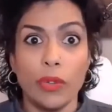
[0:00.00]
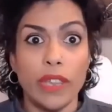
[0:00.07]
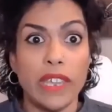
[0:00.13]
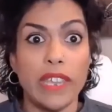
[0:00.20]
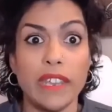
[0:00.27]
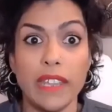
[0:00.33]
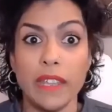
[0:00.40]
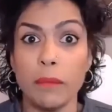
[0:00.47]

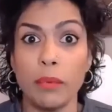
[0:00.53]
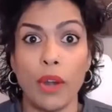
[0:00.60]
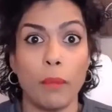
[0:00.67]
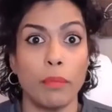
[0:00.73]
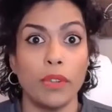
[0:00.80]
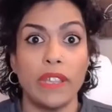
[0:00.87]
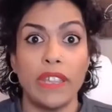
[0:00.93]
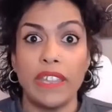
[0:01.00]
eating
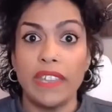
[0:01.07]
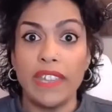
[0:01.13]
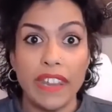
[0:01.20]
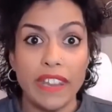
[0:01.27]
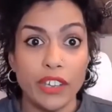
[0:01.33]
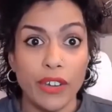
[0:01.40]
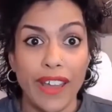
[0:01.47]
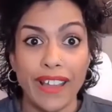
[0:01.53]
properly and
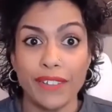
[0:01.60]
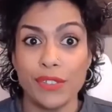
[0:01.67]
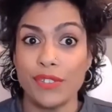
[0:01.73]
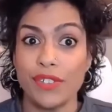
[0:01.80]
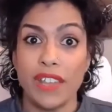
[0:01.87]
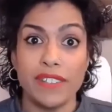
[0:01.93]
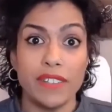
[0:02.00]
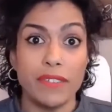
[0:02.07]
getting your
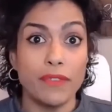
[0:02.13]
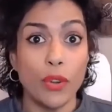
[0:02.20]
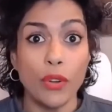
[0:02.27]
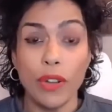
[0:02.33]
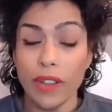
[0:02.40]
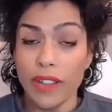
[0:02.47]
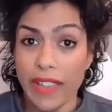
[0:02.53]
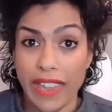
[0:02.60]
exercise and
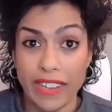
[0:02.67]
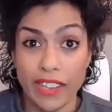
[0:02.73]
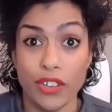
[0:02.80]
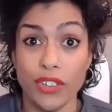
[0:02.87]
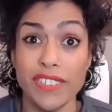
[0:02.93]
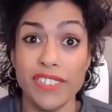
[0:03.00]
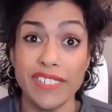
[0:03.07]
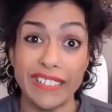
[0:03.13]
getting
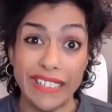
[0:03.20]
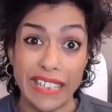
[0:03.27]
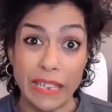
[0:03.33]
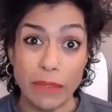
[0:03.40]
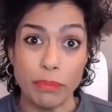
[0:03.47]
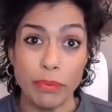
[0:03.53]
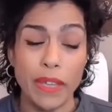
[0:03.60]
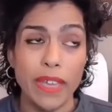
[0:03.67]
good
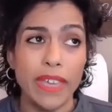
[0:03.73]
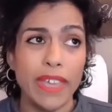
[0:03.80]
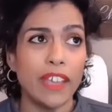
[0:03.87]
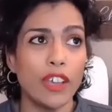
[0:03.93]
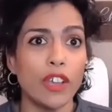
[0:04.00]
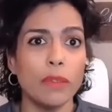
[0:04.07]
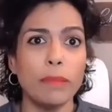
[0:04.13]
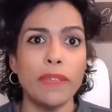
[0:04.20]
sleep.
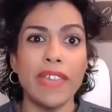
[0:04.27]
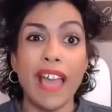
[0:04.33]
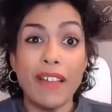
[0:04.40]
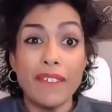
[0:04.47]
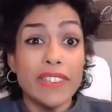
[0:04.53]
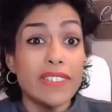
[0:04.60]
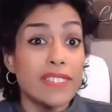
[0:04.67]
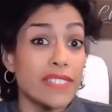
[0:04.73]
It could be
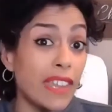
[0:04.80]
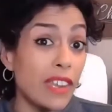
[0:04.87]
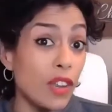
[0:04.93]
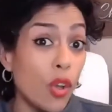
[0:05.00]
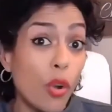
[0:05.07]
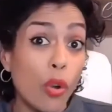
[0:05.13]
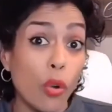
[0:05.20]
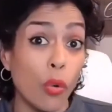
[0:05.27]
having to say
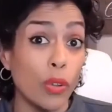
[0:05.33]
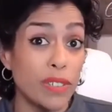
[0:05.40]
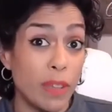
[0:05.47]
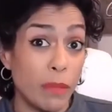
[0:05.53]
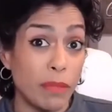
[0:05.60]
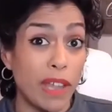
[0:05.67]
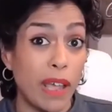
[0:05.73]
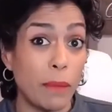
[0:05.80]
no
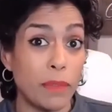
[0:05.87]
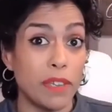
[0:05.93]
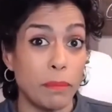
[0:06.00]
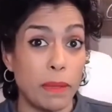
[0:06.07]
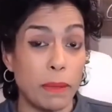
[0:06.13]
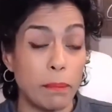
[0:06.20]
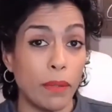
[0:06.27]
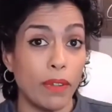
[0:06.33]
sometimes to
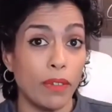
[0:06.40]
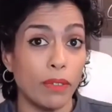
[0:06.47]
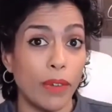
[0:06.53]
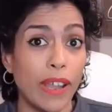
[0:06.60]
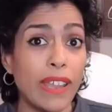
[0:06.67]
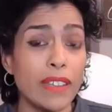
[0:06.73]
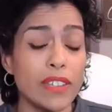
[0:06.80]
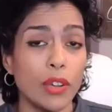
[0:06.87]
people,
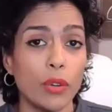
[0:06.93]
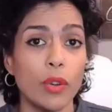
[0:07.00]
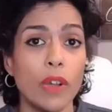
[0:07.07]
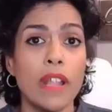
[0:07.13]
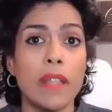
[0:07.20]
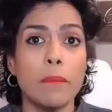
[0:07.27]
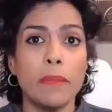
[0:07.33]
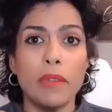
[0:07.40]
right? So
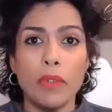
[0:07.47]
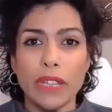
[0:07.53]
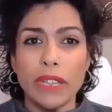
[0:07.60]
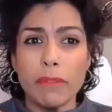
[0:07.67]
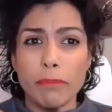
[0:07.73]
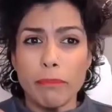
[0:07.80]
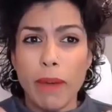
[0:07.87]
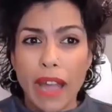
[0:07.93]
be really
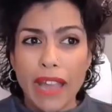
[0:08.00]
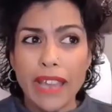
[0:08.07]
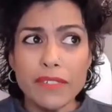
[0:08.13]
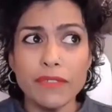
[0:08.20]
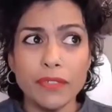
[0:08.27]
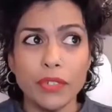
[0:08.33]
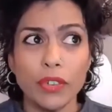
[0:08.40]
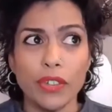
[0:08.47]

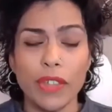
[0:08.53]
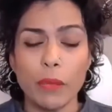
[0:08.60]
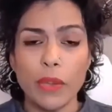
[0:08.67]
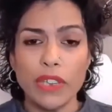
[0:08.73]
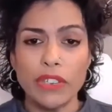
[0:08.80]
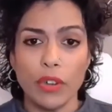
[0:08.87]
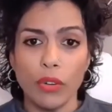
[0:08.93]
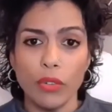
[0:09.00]
mindful that
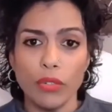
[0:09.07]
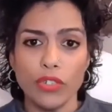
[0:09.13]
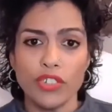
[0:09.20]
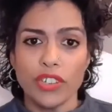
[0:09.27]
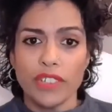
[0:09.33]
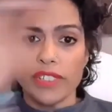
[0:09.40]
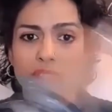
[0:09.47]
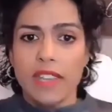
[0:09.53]
we don't
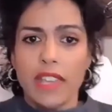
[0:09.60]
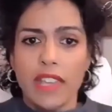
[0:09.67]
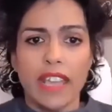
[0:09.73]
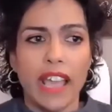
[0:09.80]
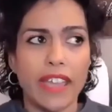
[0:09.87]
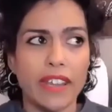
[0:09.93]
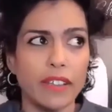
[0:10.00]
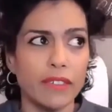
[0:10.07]
just
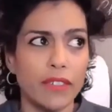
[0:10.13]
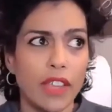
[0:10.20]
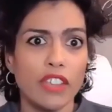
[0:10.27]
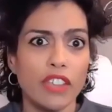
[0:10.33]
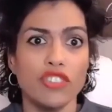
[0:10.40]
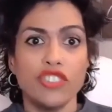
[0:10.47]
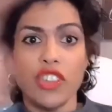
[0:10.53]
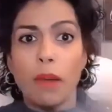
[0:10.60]
kind of
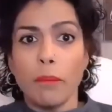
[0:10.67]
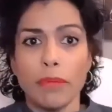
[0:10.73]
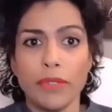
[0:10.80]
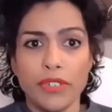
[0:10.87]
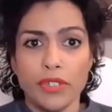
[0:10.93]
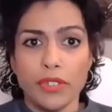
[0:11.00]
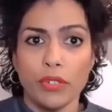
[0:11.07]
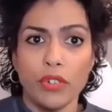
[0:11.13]
jump
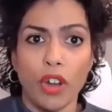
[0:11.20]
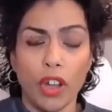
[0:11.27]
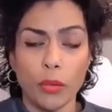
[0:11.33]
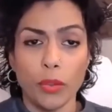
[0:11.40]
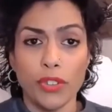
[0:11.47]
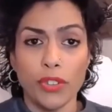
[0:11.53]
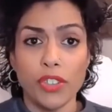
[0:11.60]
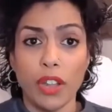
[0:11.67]
to God
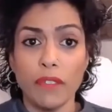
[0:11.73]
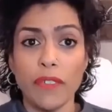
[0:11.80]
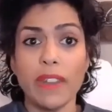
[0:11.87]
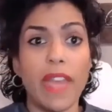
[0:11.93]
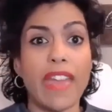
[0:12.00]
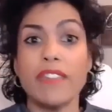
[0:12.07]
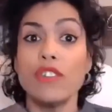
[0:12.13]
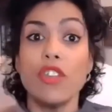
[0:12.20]
will solve
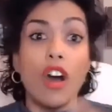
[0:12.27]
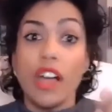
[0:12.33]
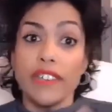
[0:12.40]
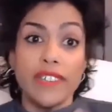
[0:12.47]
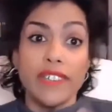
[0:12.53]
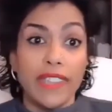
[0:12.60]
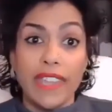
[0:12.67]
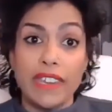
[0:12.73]
it and not
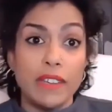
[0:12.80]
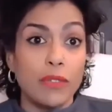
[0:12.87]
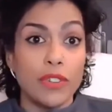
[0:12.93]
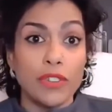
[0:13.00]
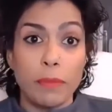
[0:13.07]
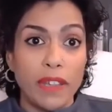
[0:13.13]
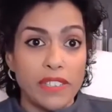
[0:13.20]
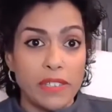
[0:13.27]
take any
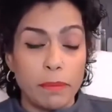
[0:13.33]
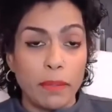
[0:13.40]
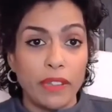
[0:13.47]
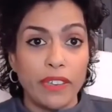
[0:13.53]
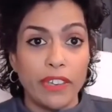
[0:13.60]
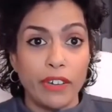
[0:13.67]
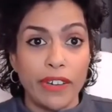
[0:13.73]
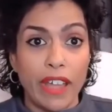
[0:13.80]

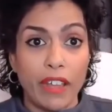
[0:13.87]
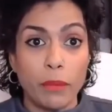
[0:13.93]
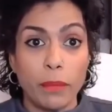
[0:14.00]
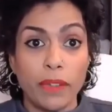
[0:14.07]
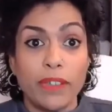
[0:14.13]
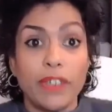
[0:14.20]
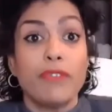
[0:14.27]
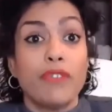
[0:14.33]
responsibility or
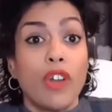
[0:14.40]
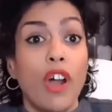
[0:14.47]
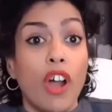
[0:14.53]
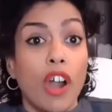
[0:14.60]
accountability for